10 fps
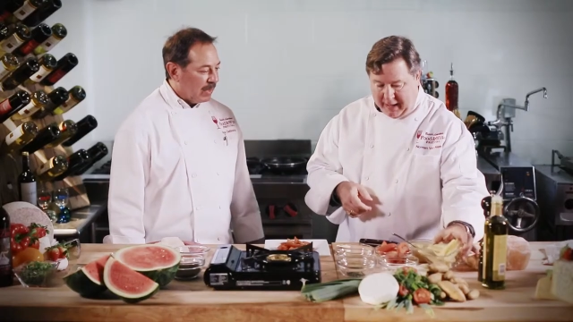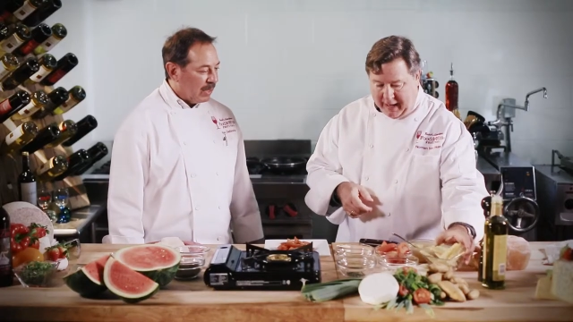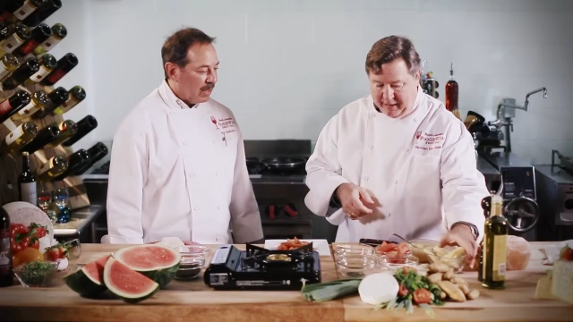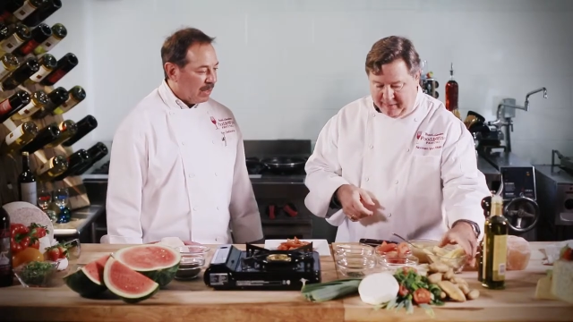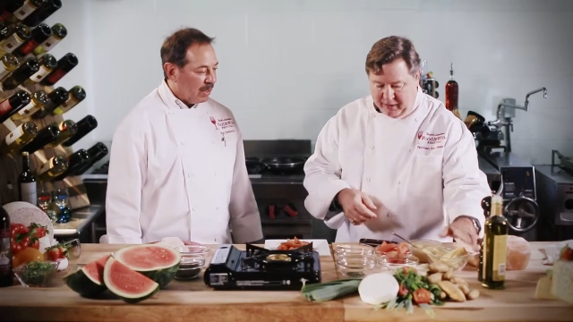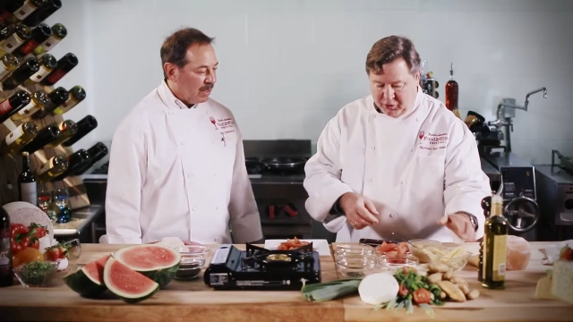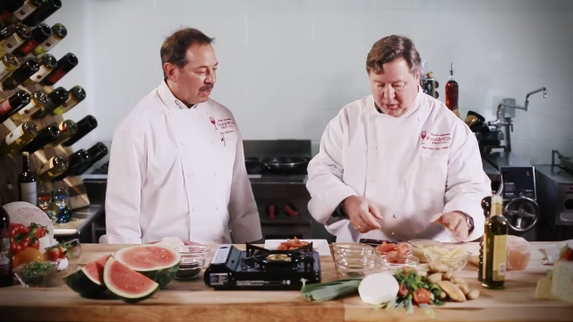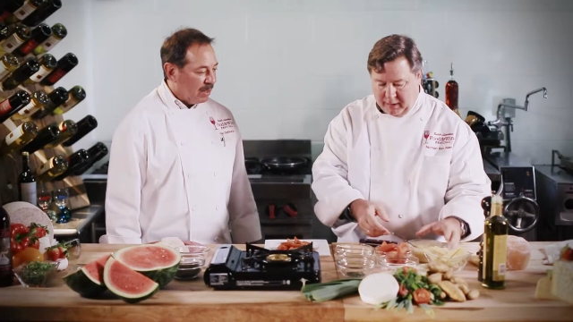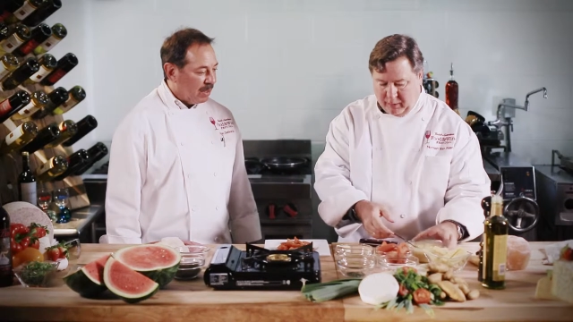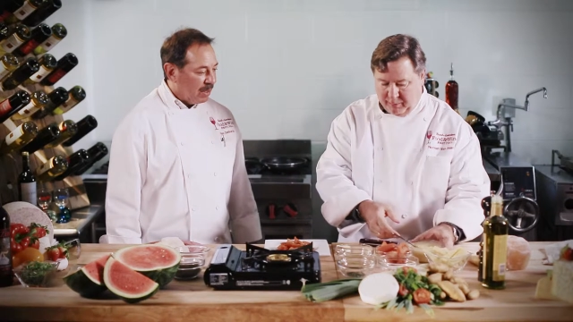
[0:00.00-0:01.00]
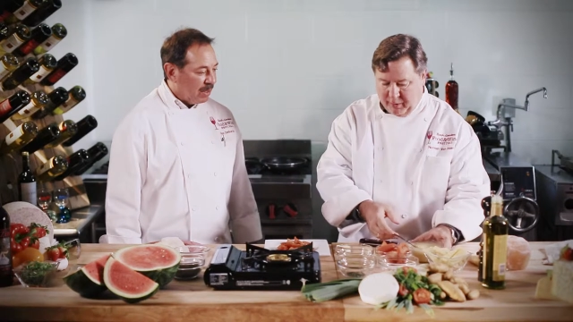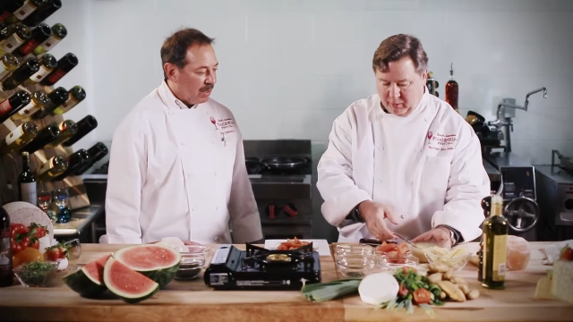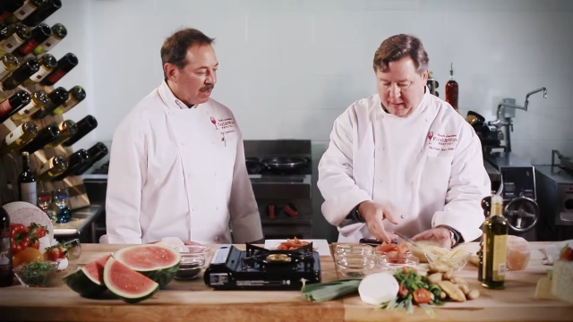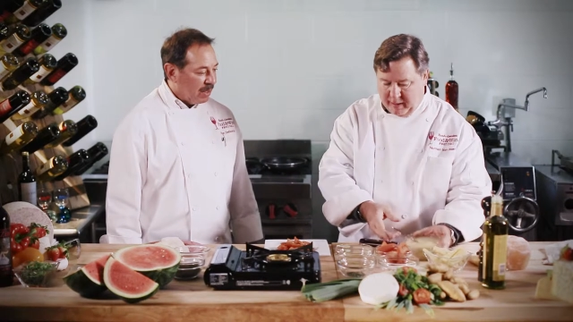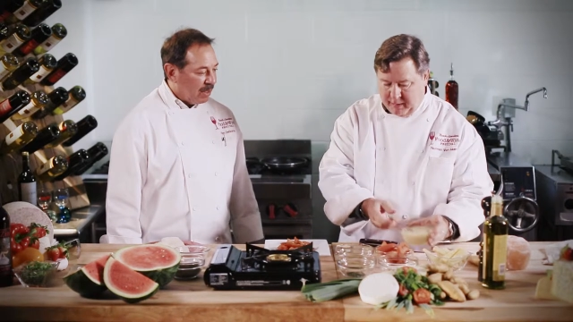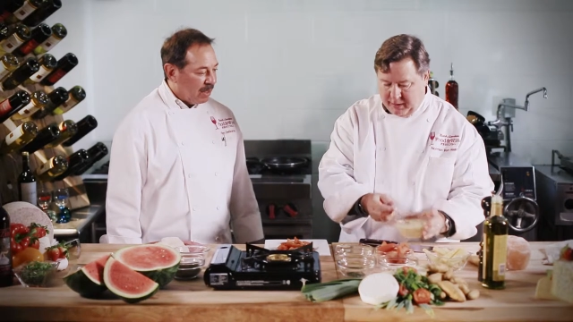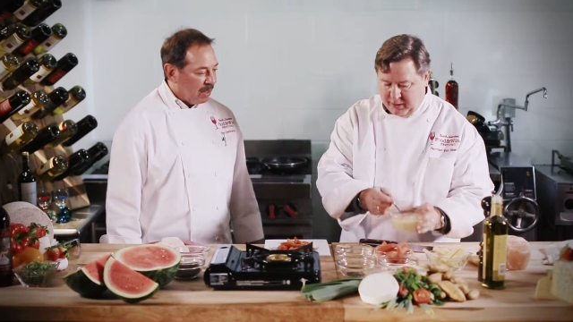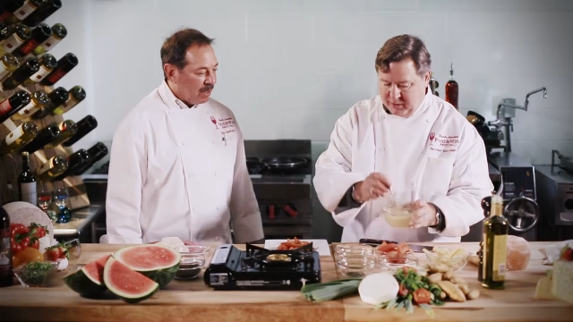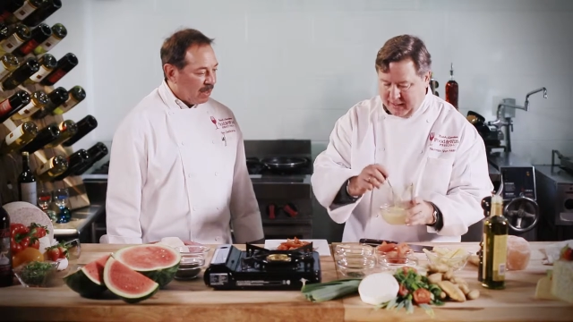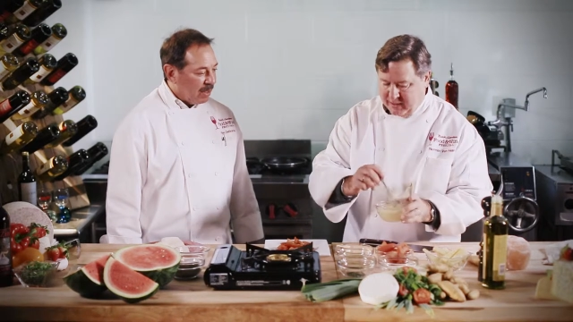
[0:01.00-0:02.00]
Speaker 1: and eventually you're going to puree them into
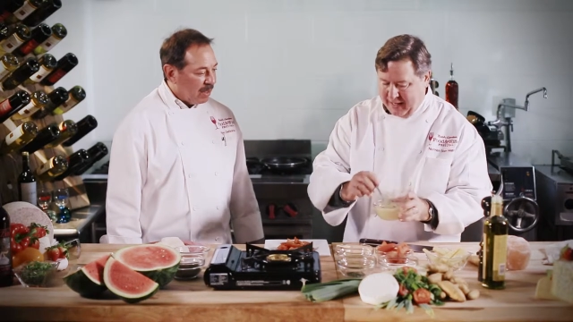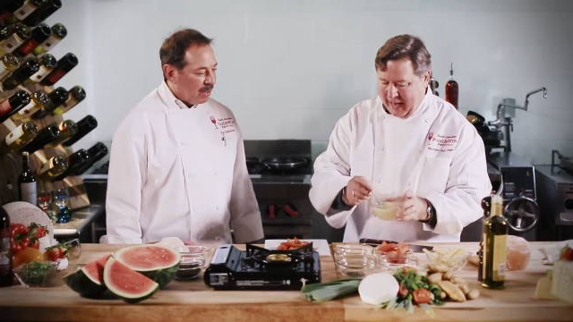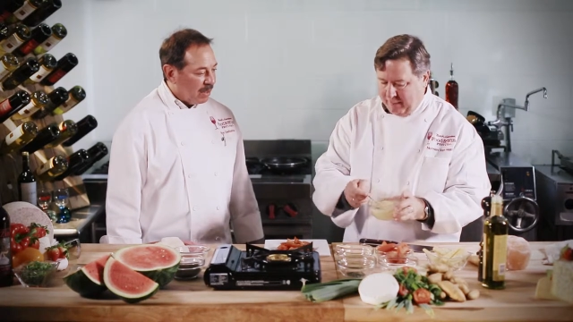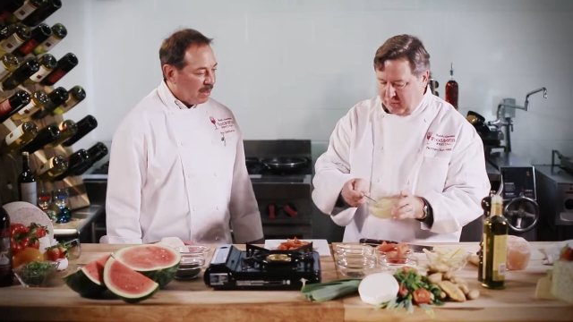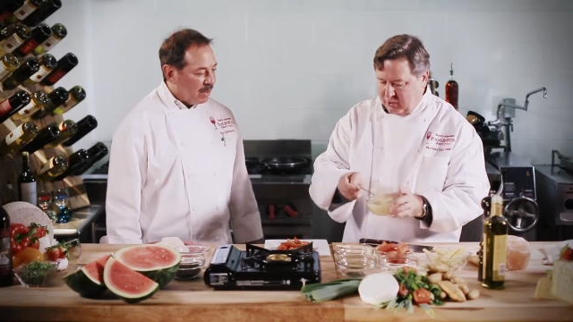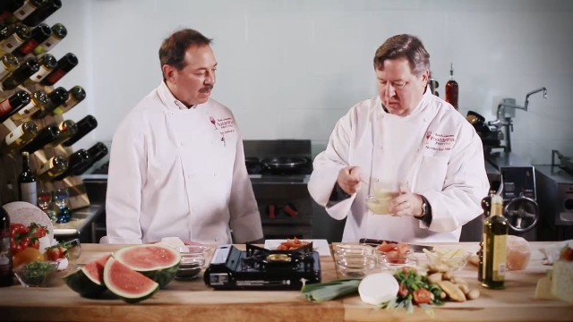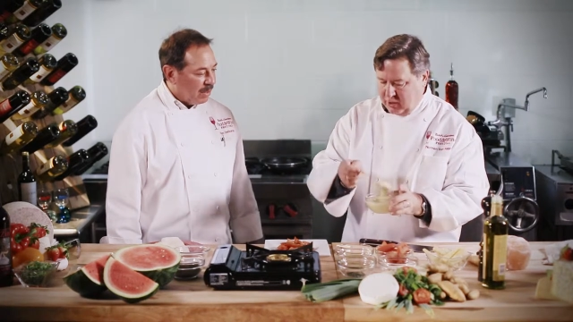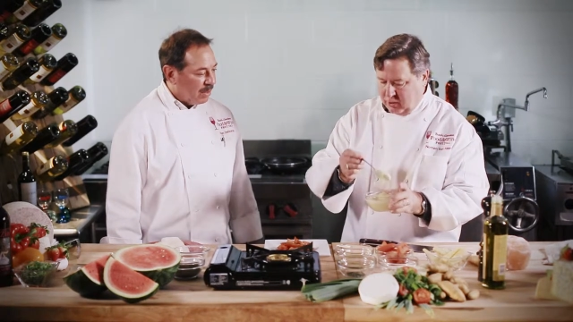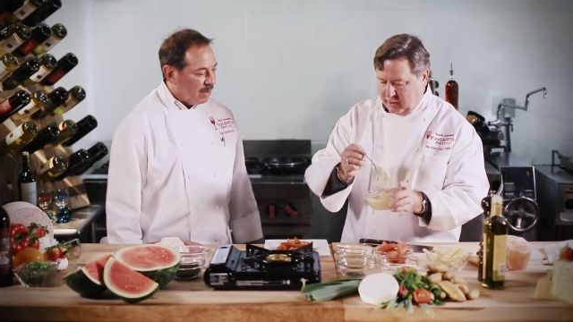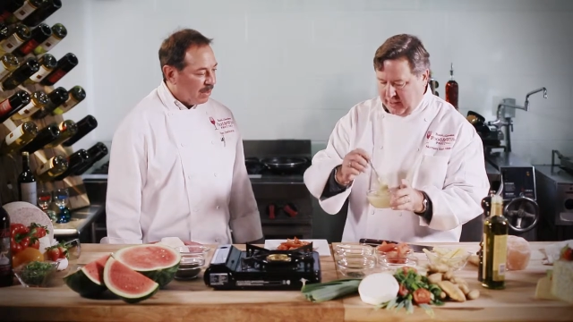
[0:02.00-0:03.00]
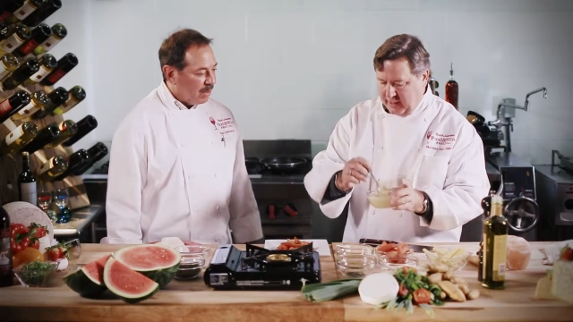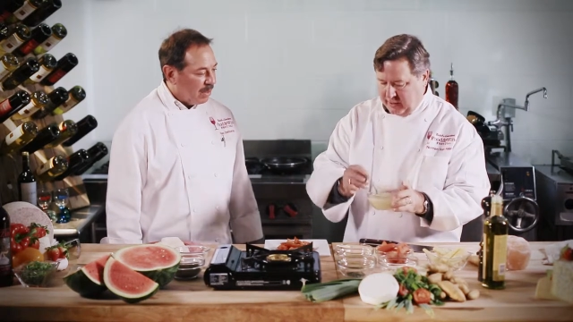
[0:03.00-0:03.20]
this nice applesauce looking